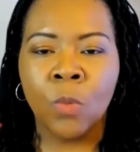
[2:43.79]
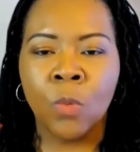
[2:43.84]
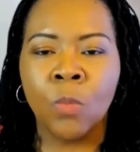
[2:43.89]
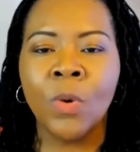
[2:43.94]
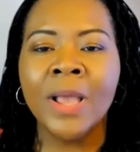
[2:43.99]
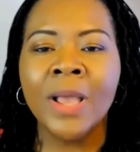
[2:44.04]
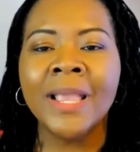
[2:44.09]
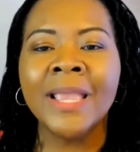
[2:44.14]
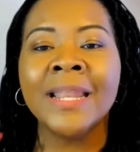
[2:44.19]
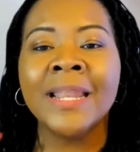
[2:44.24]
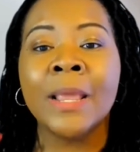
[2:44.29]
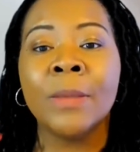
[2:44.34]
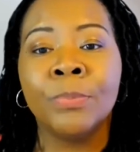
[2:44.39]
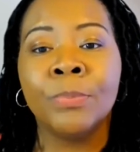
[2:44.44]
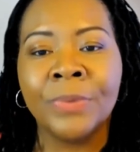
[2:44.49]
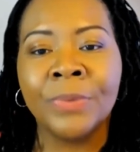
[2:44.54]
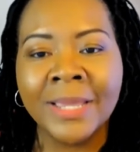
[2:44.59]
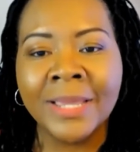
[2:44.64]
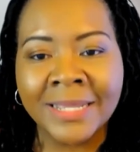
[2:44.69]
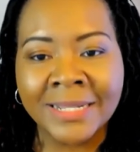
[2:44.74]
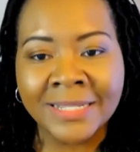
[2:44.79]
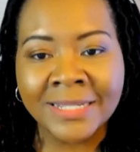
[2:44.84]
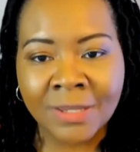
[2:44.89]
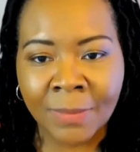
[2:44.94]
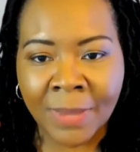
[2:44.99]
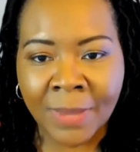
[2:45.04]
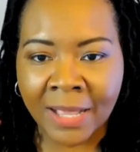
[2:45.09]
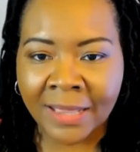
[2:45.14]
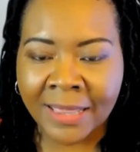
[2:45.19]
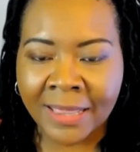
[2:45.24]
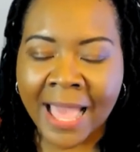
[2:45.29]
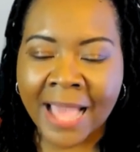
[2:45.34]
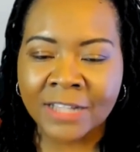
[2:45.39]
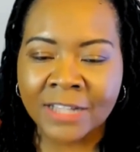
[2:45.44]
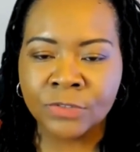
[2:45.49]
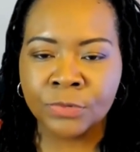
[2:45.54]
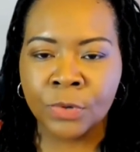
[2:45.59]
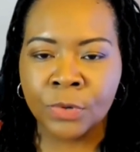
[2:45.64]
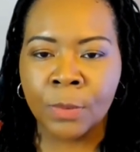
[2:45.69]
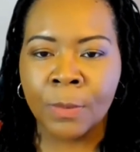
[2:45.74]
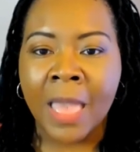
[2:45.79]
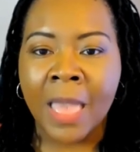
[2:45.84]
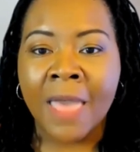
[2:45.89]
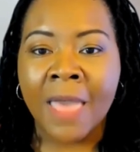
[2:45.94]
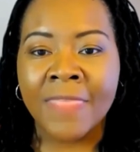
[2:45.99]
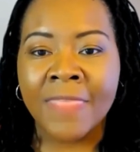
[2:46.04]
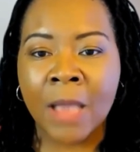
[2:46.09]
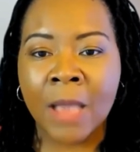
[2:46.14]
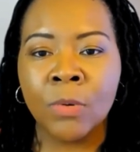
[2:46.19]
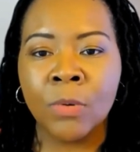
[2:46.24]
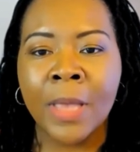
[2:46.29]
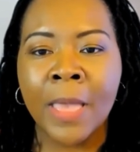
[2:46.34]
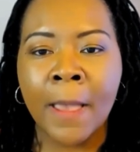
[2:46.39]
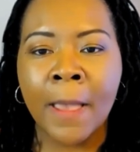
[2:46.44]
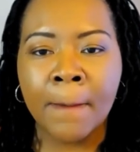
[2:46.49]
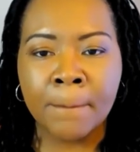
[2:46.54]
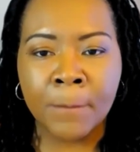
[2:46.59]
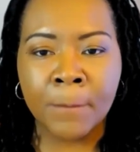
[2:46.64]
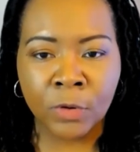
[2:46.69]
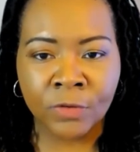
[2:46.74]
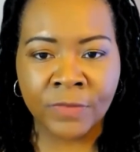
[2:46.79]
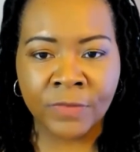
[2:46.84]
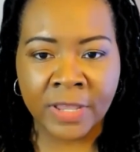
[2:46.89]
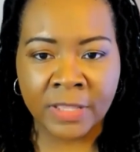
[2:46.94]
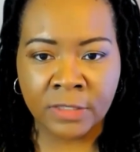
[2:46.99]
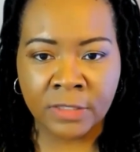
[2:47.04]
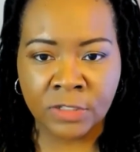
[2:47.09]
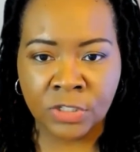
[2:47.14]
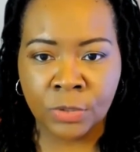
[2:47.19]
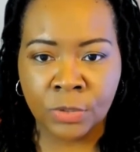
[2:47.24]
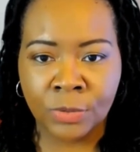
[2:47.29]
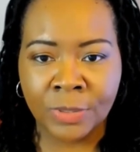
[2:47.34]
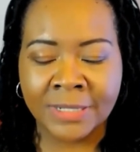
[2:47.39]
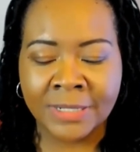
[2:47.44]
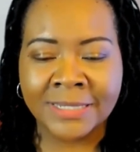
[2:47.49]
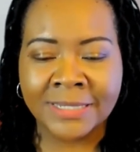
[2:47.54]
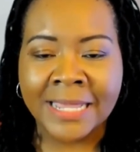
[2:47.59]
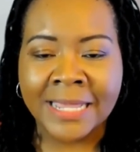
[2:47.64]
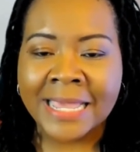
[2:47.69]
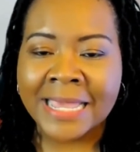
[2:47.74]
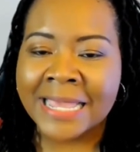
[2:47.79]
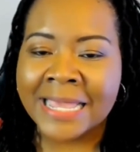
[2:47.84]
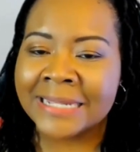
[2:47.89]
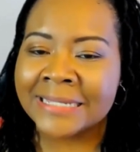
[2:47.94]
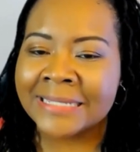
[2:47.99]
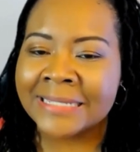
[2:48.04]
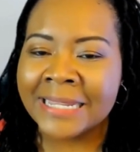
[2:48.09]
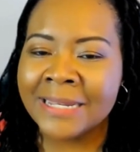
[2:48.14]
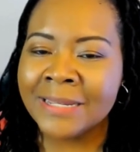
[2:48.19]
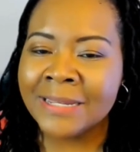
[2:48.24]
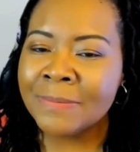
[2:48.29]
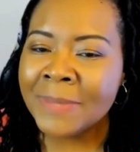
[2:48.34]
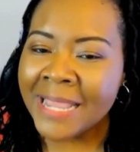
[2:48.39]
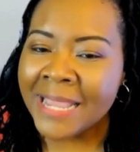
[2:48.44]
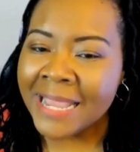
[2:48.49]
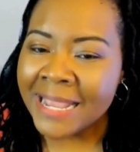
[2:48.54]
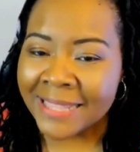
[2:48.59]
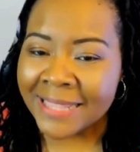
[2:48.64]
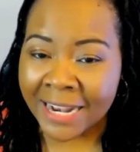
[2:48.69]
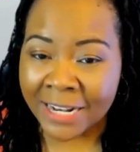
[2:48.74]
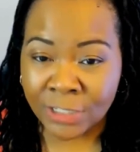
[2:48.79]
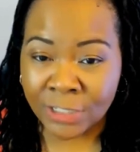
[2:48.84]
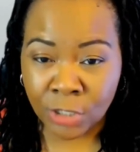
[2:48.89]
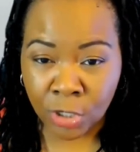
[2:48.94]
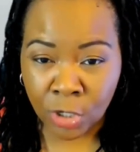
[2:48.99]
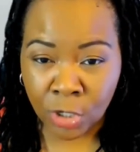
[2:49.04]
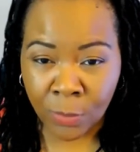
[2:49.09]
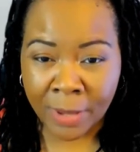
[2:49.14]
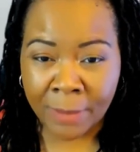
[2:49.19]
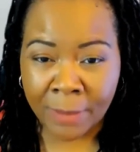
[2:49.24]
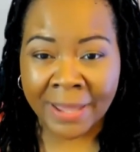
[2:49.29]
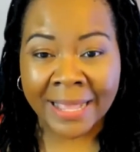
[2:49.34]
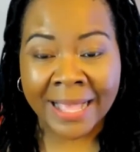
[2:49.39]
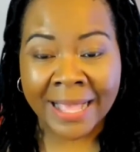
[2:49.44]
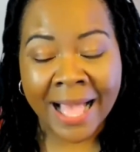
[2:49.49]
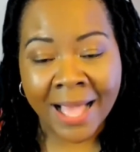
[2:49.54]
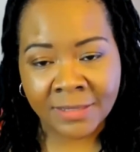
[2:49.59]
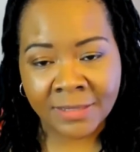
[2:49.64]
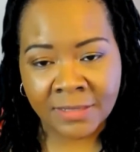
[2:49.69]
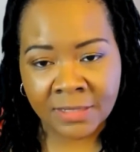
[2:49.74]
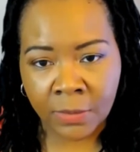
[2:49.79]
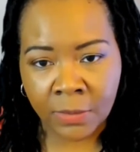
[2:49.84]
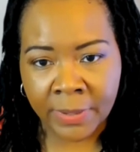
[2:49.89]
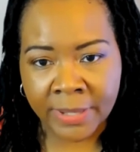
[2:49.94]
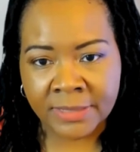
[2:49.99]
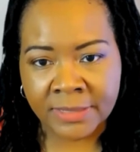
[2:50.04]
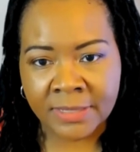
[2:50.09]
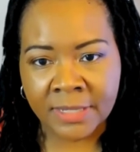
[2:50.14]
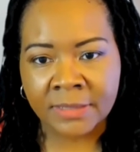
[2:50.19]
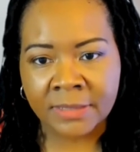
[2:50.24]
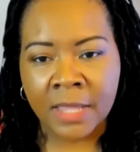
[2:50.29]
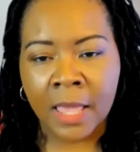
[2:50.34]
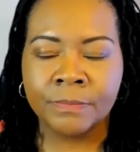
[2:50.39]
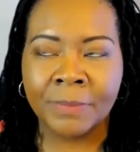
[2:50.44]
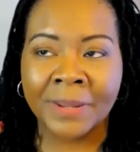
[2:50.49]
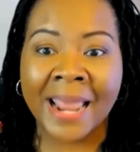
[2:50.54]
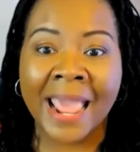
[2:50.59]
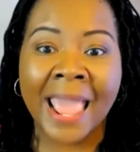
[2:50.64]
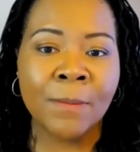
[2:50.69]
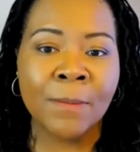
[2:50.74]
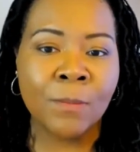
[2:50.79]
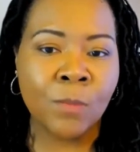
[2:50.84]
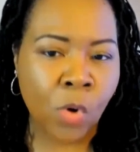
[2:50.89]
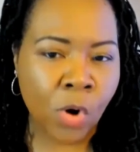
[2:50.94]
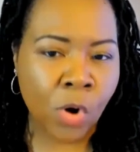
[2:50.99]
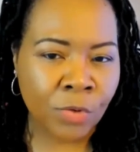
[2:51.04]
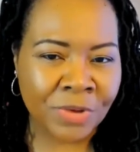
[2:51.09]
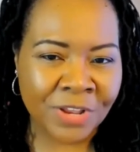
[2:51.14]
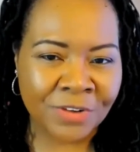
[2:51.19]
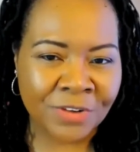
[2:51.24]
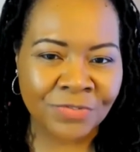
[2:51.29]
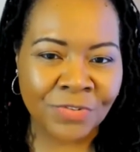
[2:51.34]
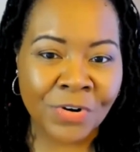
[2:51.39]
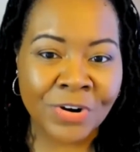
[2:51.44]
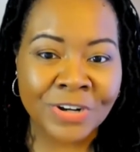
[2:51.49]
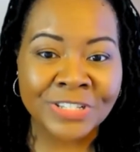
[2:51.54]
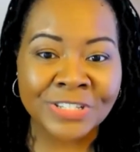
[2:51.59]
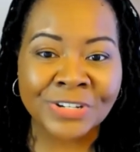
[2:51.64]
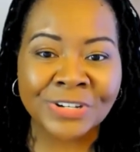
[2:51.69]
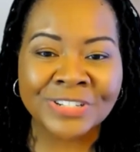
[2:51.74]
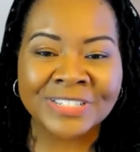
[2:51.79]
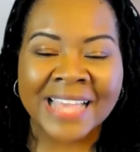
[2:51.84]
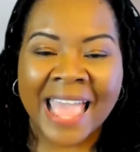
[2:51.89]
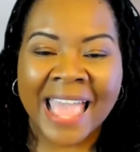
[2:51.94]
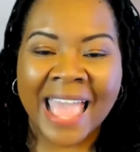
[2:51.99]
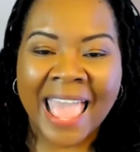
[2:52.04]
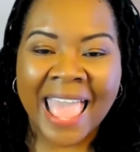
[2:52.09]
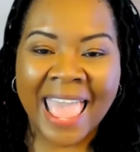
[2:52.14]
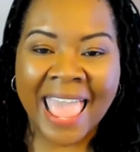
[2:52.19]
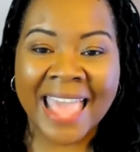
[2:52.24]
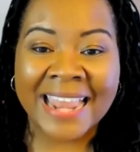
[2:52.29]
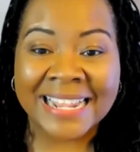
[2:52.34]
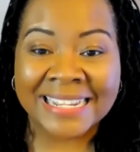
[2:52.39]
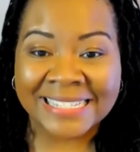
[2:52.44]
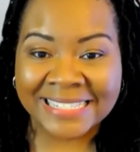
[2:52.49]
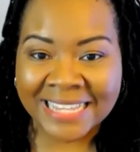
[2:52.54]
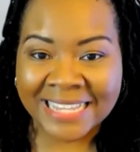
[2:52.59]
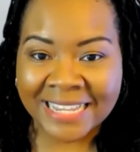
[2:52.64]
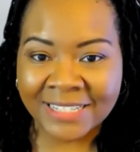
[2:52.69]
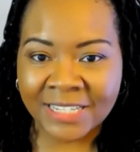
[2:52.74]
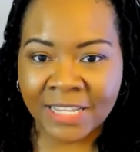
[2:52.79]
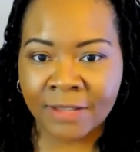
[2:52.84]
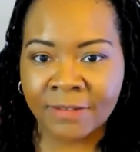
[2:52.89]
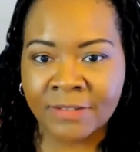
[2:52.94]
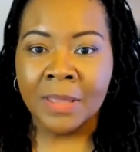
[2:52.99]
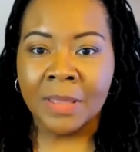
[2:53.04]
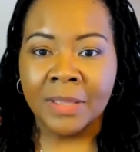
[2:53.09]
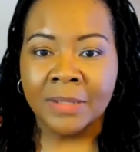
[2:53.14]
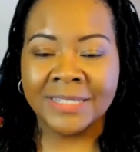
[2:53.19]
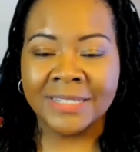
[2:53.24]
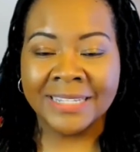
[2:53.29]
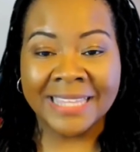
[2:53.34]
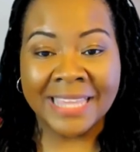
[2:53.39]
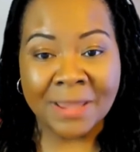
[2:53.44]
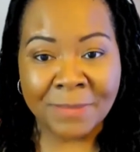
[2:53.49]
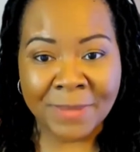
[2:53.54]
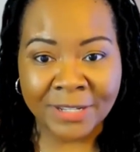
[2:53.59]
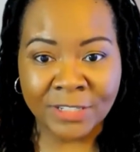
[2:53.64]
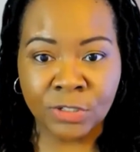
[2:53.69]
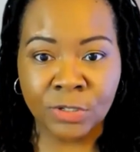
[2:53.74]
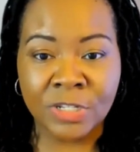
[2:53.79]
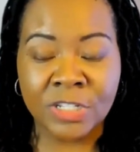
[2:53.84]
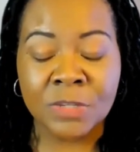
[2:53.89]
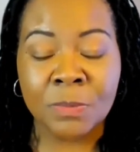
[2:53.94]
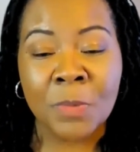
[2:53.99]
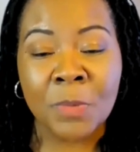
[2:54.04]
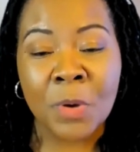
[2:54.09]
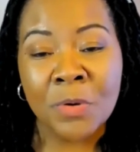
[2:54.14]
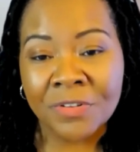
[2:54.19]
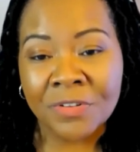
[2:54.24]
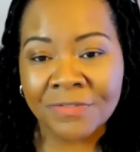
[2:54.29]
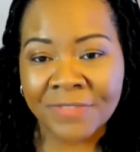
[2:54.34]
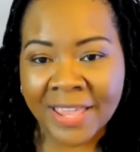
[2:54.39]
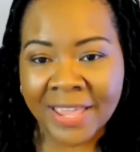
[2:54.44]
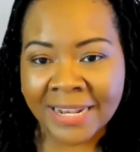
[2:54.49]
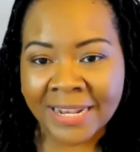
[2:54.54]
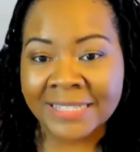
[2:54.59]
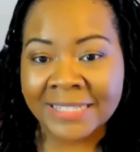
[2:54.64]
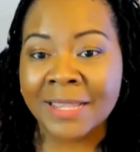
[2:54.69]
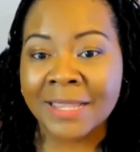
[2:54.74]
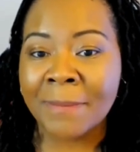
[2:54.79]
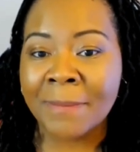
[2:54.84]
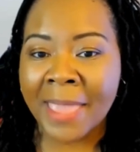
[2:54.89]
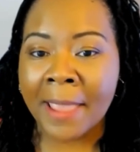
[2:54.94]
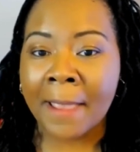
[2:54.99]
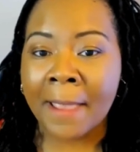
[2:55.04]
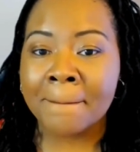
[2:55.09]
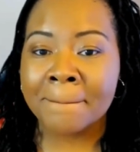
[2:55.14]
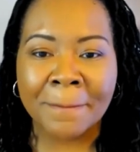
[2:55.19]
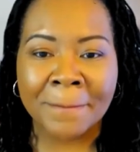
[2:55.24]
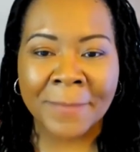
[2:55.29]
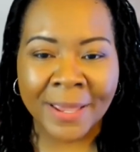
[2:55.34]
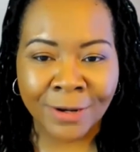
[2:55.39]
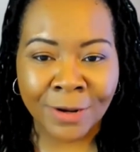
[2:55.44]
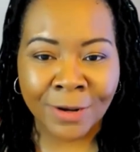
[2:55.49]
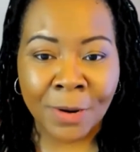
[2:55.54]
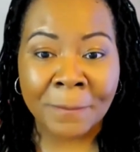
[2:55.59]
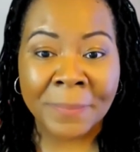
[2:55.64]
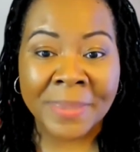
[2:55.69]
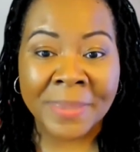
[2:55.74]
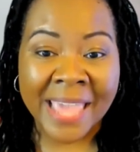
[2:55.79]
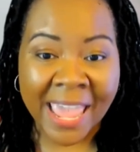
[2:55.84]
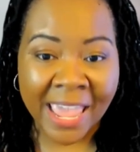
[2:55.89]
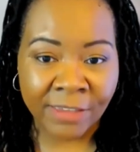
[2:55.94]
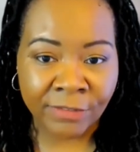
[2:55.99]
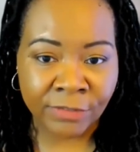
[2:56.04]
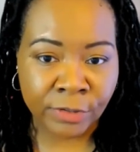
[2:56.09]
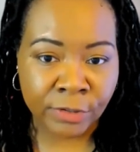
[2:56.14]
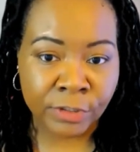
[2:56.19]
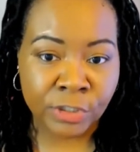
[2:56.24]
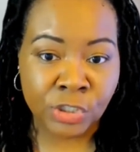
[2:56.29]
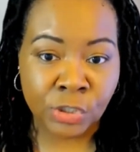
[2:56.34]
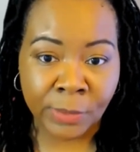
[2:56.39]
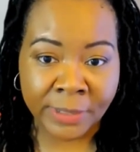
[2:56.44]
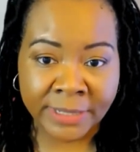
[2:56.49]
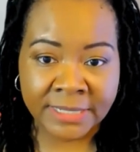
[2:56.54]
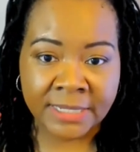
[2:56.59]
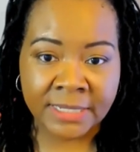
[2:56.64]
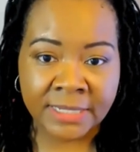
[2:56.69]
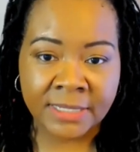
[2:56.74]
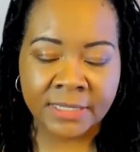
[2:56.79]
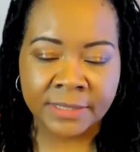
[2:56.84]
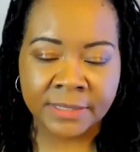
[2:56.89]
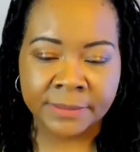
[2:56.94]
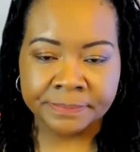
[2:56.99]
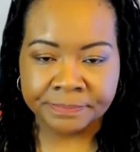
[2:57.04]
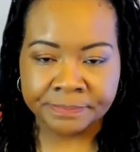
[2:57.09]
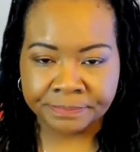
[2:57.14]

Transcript: What can I bring into my classroom that will help motivate the students? It didn't mean that I took away my consequences, but I had more reinforcers and incentives to, keep my students motivated to make better behavior choices.